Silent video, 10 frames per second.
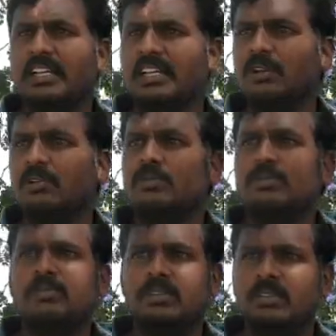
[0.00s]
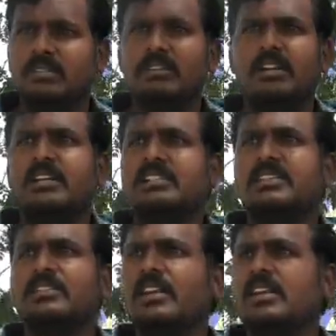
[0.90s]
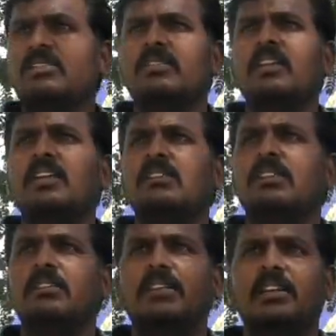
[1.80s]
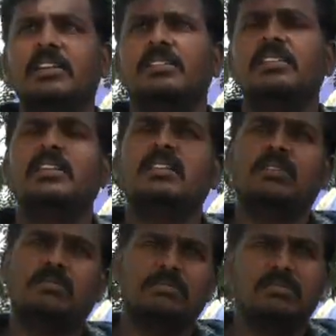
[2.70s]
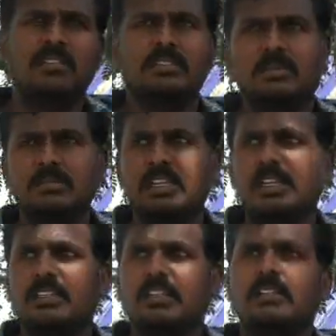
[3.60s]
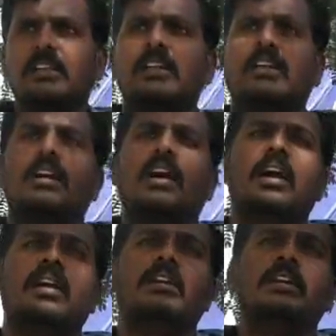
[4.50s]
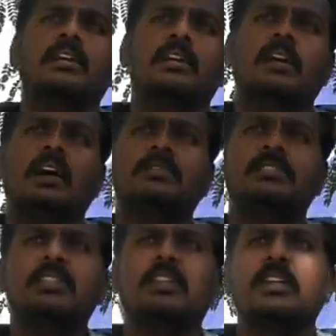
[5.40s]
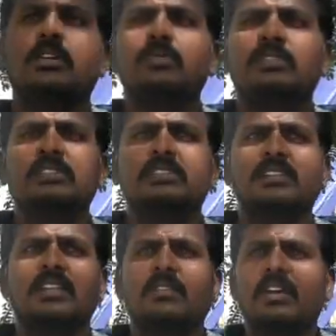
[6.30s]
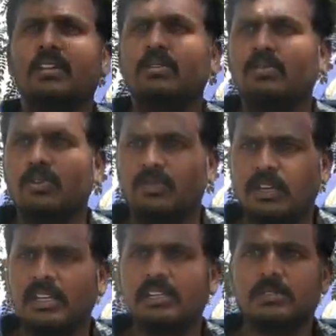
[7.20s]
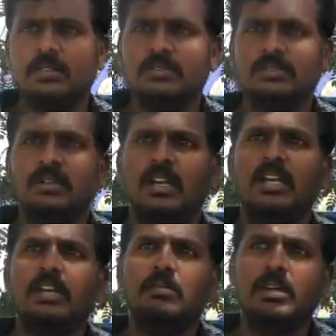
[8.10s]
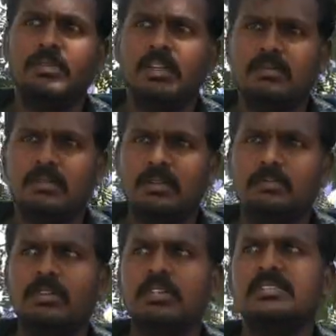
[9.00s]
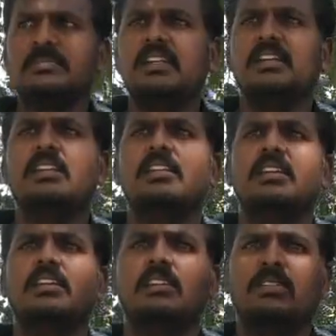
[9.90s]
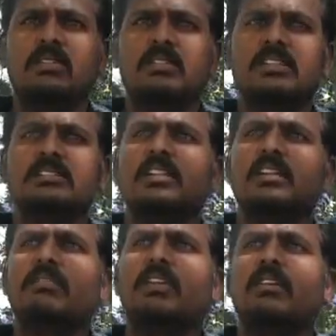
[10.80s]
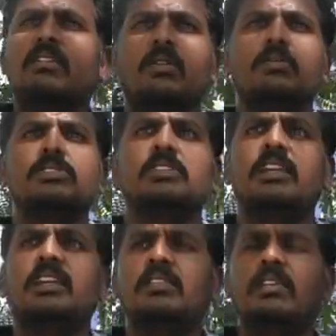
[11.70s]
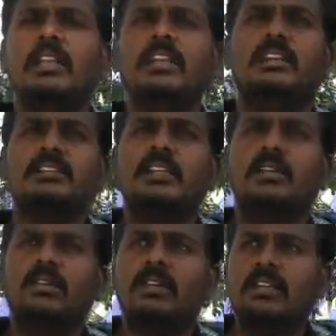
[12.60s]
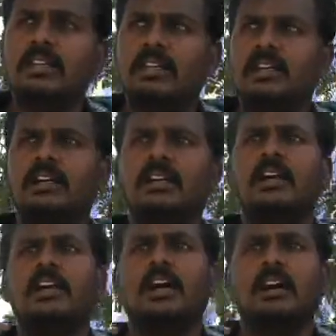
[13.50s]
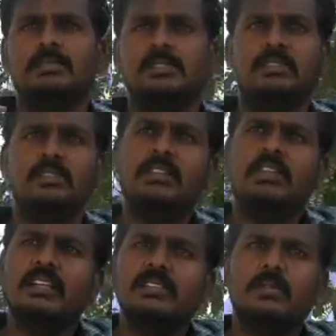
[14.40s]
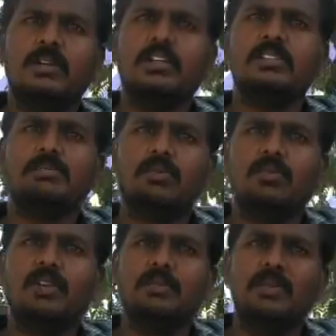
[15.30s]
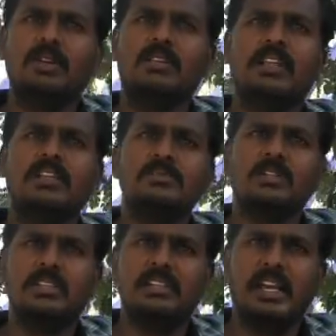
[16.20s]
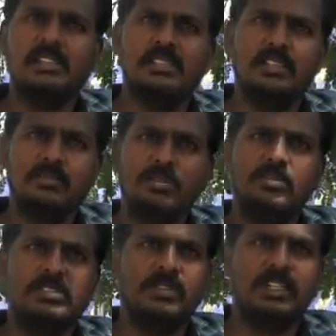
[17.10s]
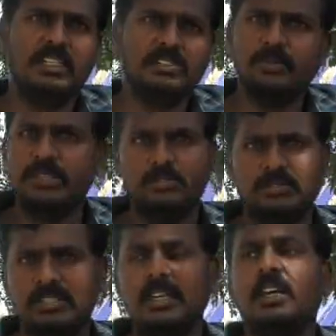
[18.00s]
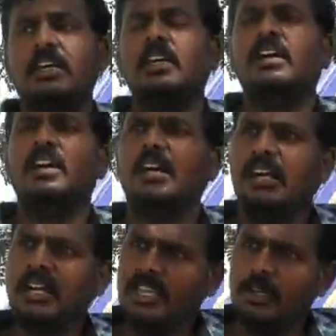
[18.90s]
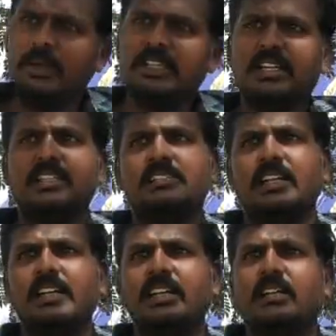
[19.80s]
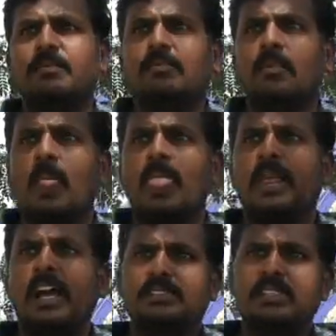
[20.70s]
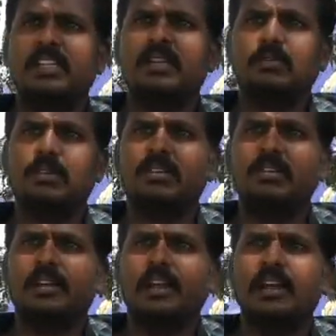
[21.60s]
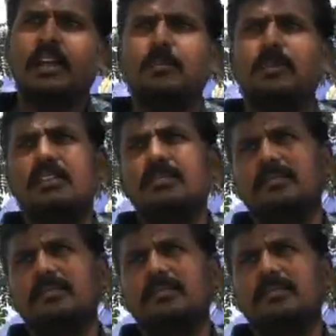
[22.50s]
a cow, it has given around 20-21 liters yield or something like that, and I have seen a cow which is giving 4-5 liters also. But when one bull is mated, the daughters are giving almost 18-20 liters in all the calves. That is what is a proven bull, or that is what is the actual bull which one has to be used. Keeping that aside, I have seen a bull, my